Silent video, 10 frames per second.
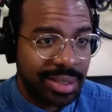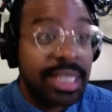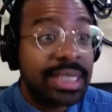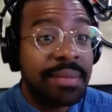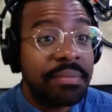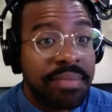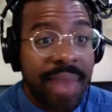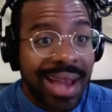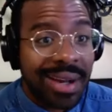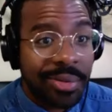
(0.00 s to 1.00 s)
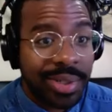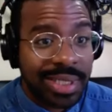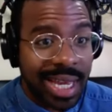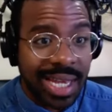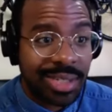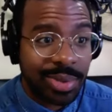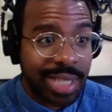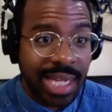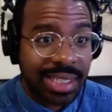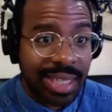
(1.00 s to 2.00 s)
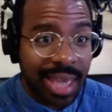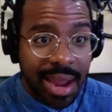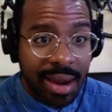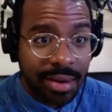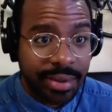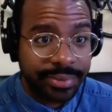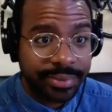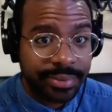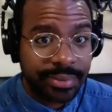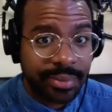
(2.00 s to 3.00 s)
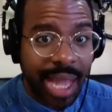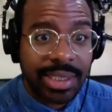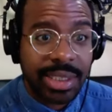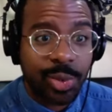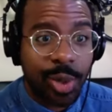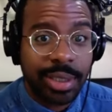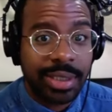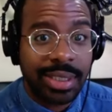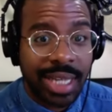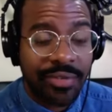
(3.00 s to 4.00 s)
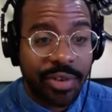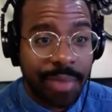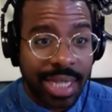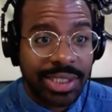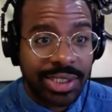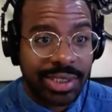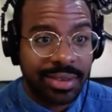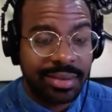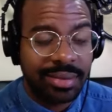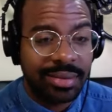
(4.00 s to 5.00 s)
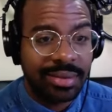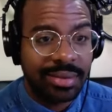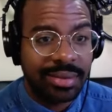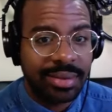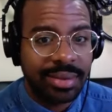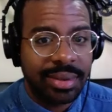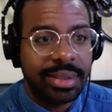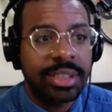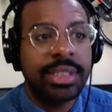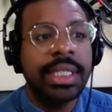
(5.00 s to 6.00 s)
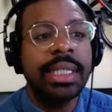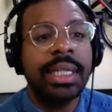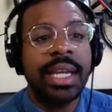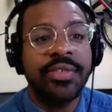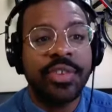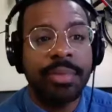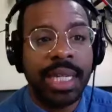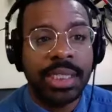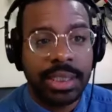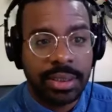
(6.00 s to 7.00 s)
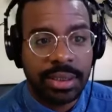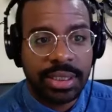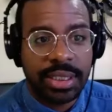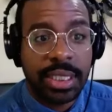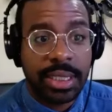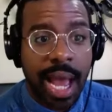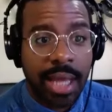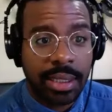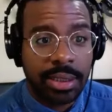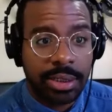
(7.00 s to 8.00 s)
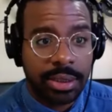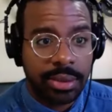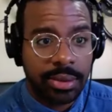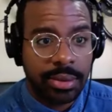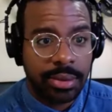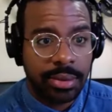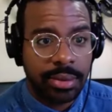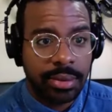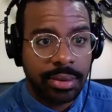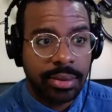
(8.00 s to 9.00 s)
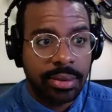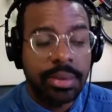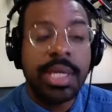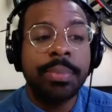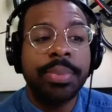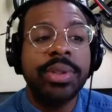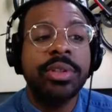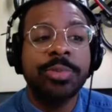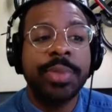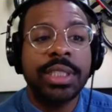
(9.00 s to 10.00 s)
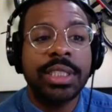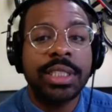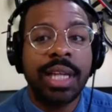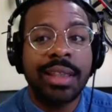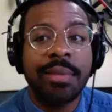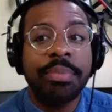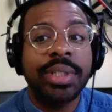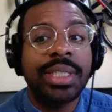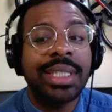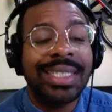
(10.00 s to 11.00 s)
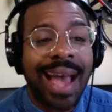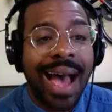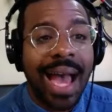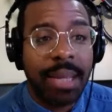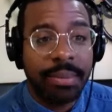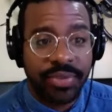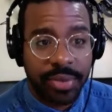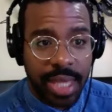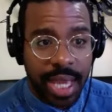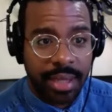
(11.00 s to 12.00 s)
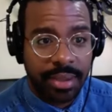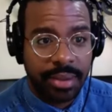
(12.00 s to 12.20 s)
It didn't matter what the age was, I didn't care. I just wanted the information. Seek information, seek knowledge. Then put those pieces together, then put in the time for that.